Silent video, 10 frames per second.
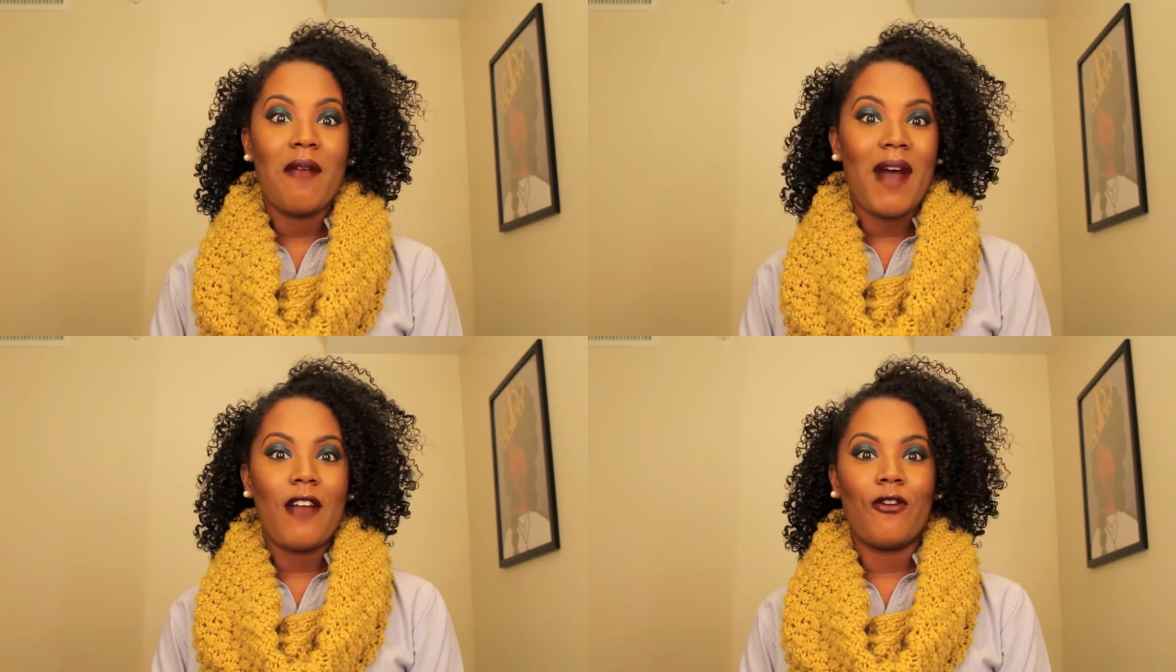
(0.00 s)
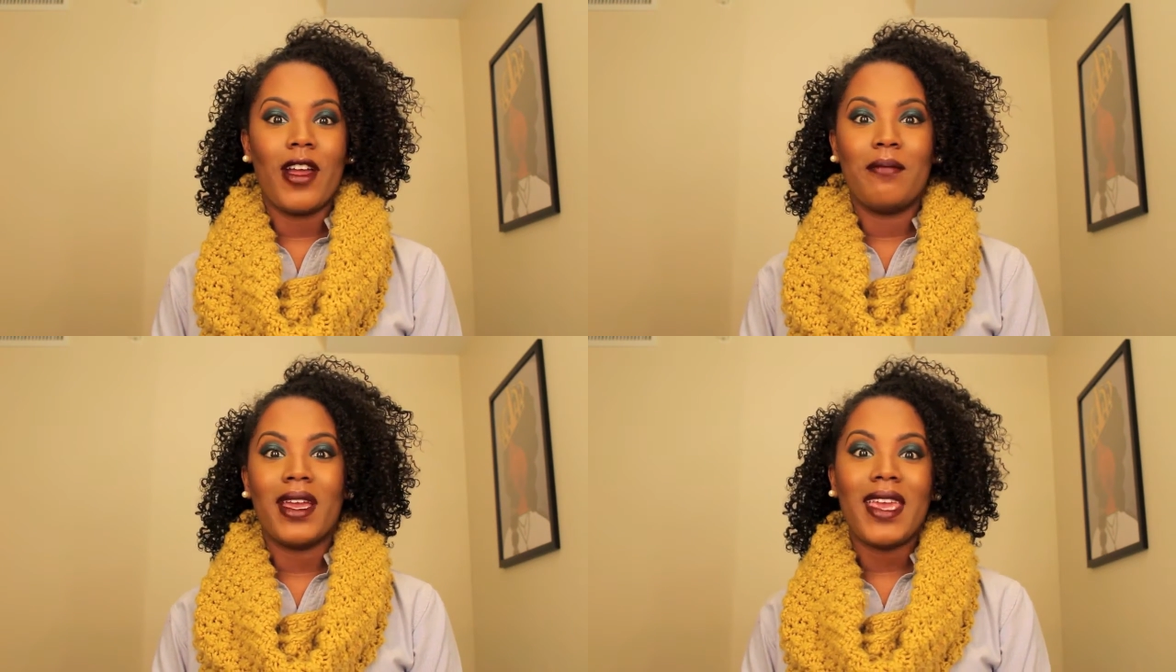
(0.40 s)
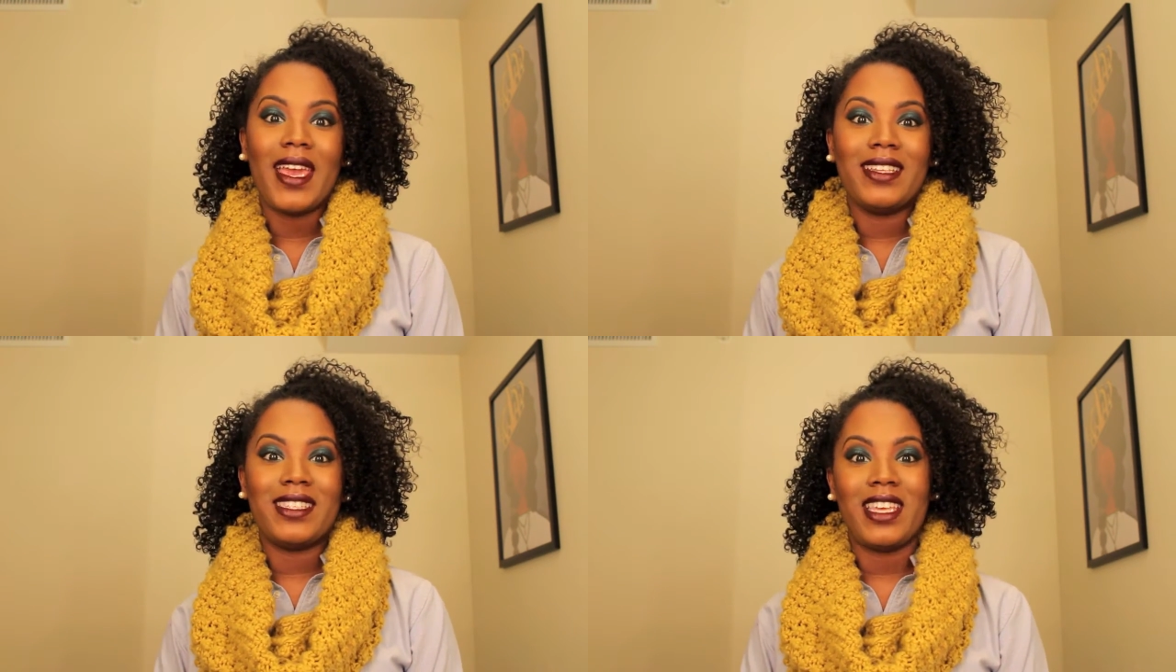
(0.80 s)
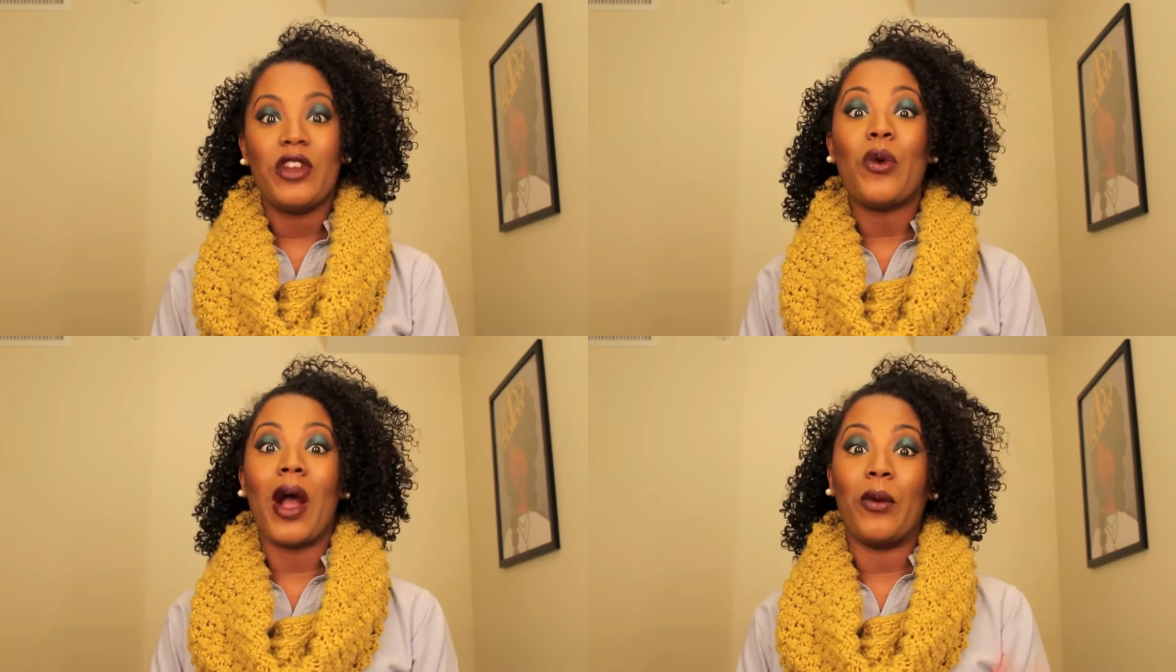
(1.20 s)
and my friend Mackenzie,
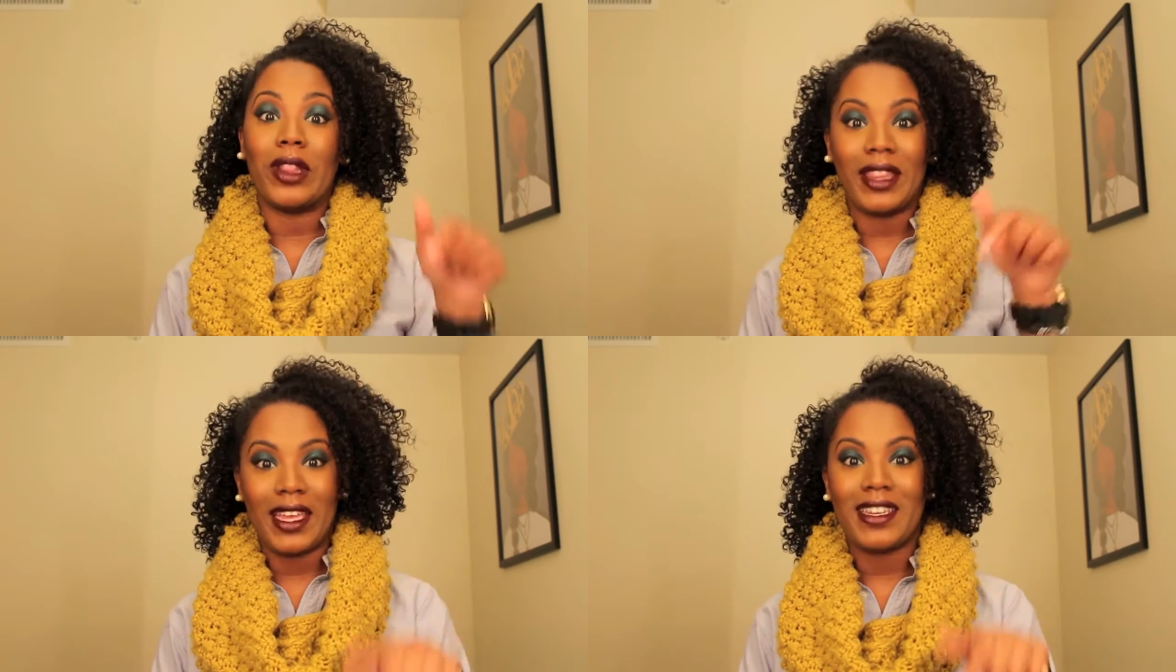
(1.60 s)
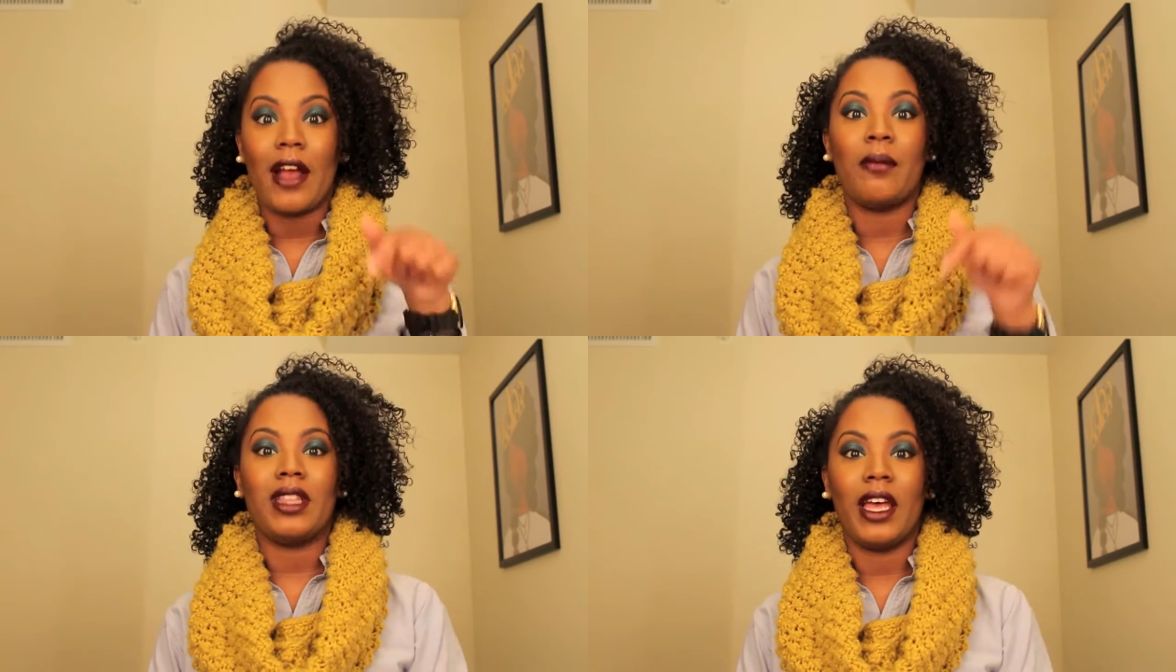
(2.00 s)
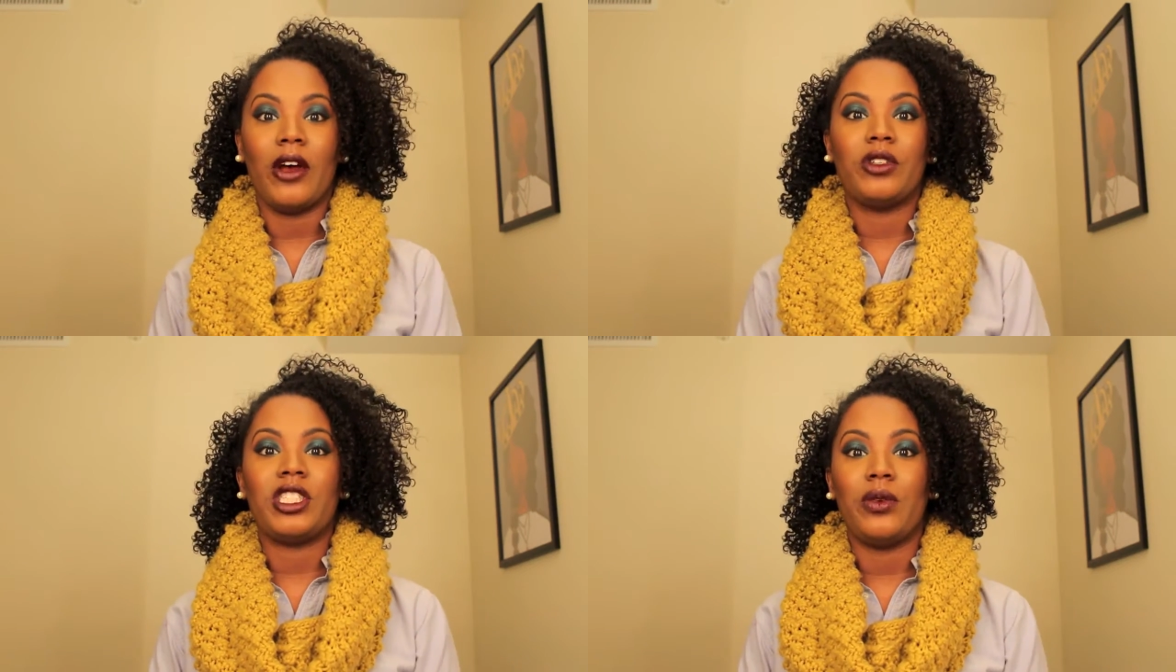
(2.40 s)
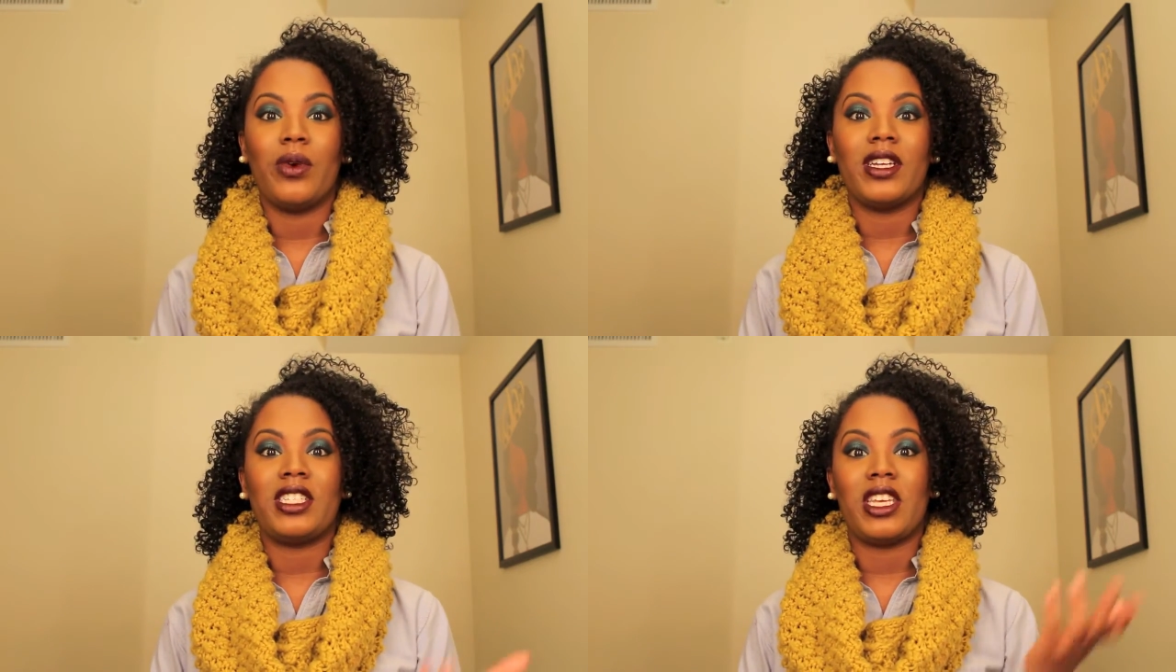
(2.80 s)
who I will link down below, she
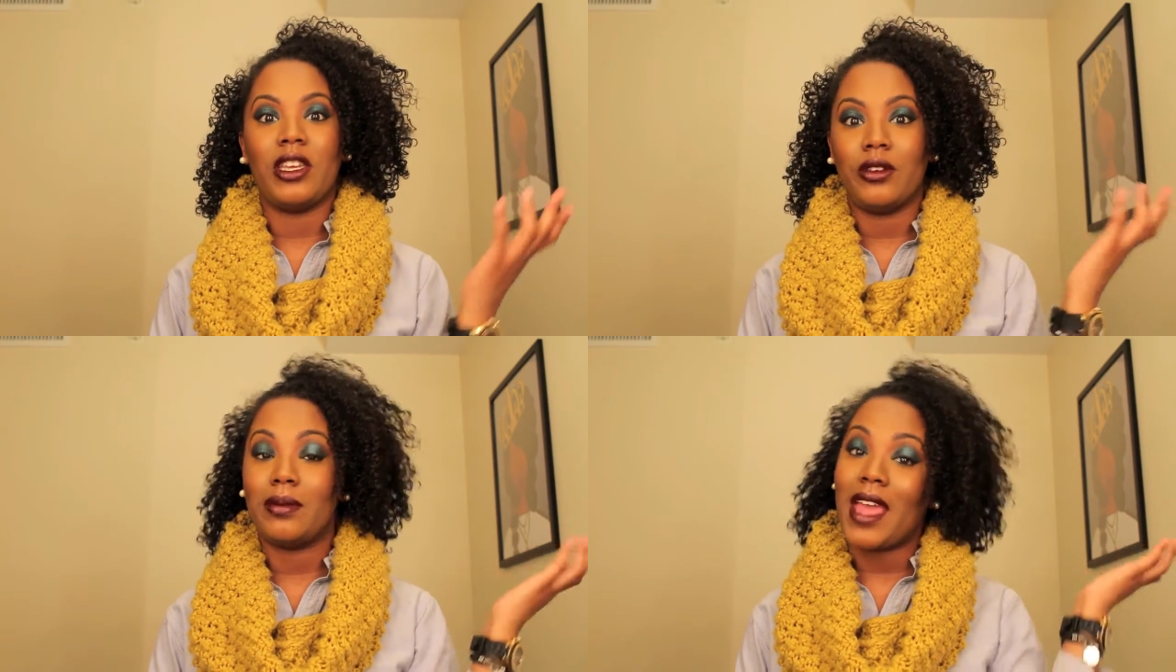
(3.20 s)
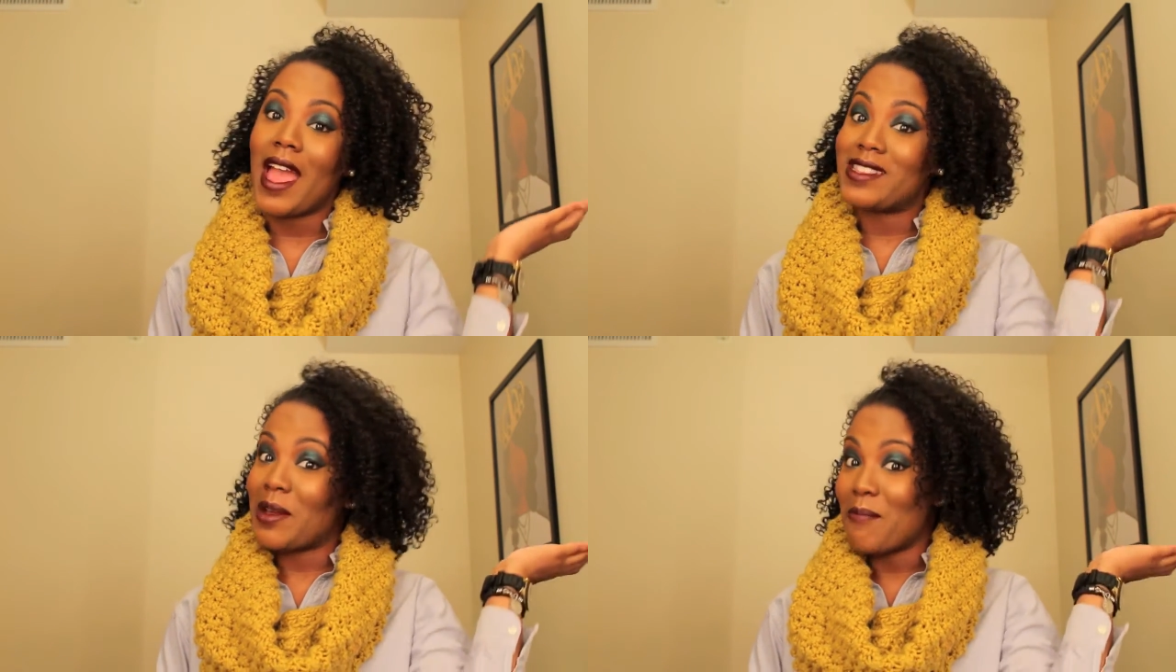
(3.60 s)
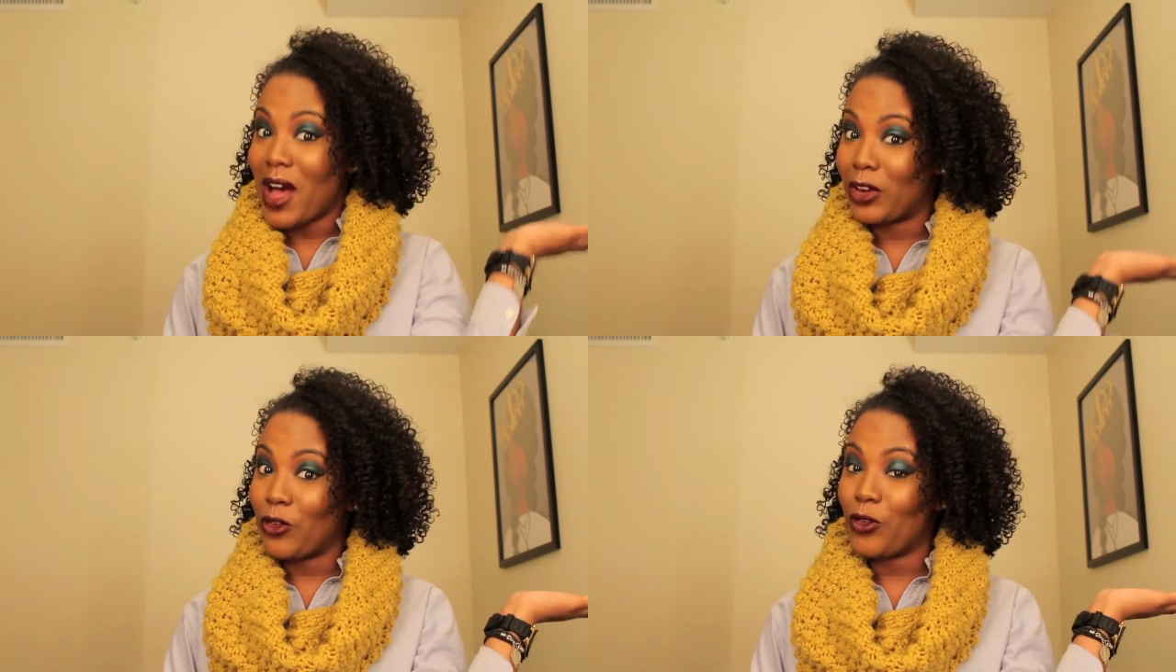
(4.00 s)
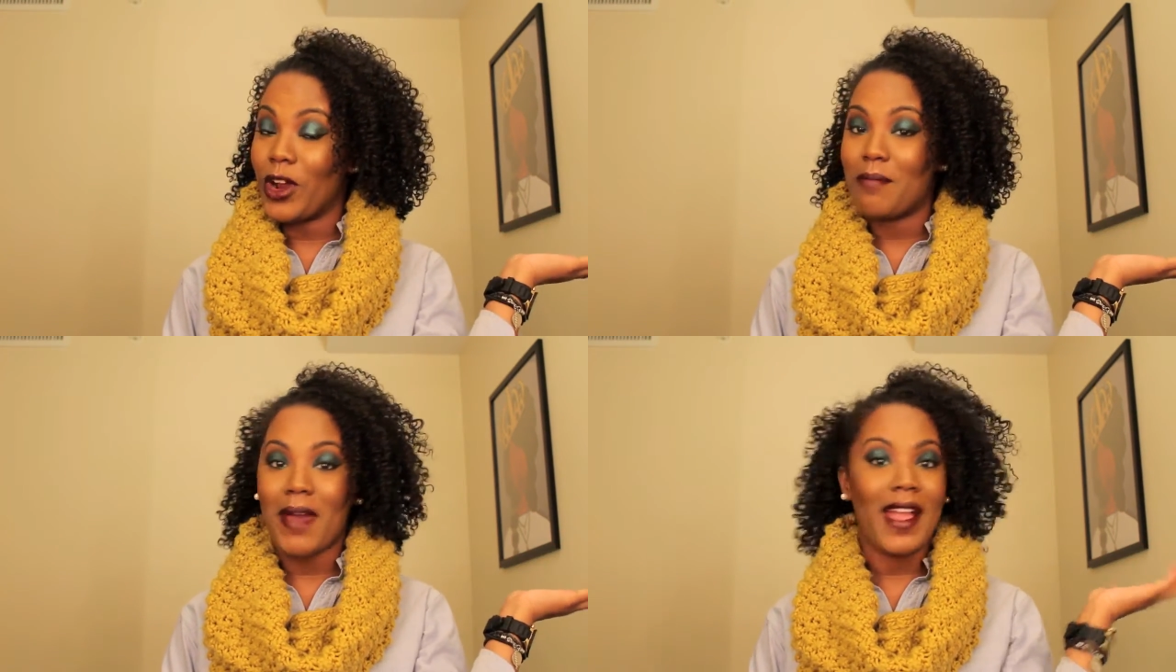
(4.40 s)
wanted to use me as a model for
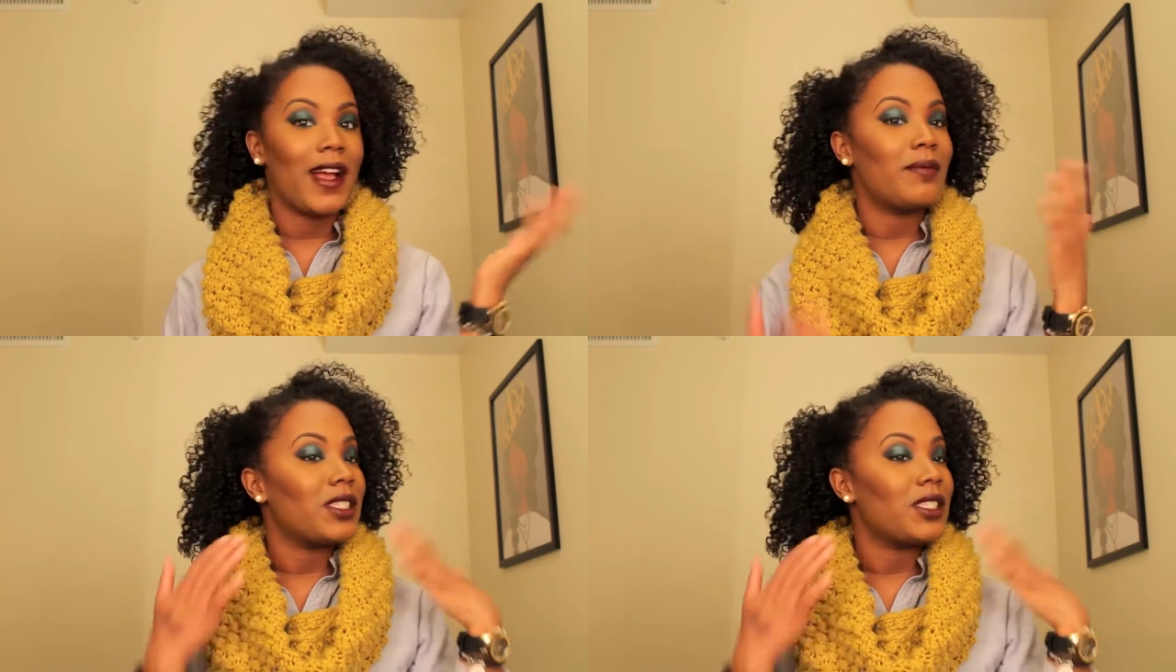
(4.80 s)
her makeup.